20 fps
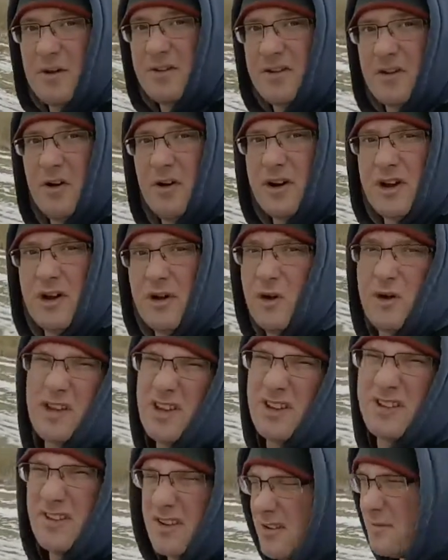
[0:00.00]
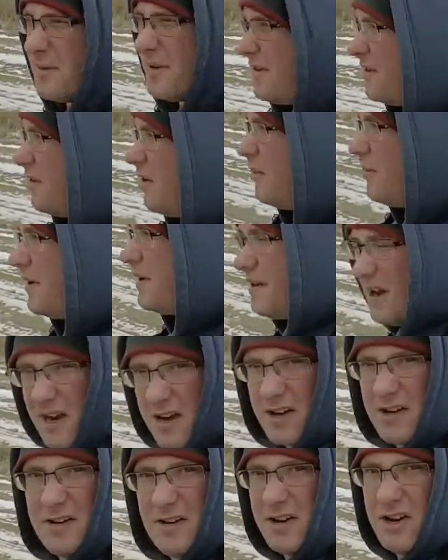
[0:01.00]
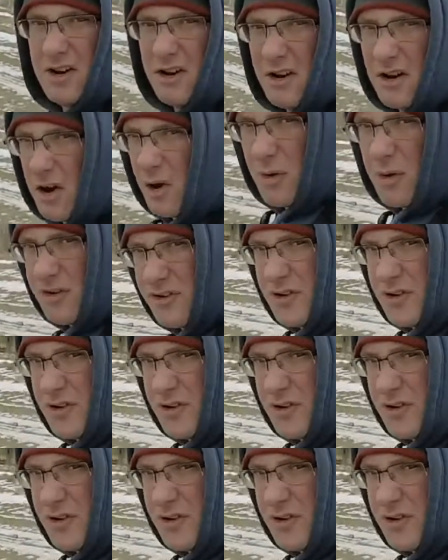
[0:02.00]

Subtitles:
months ago, 6 months ago, but not a year ago or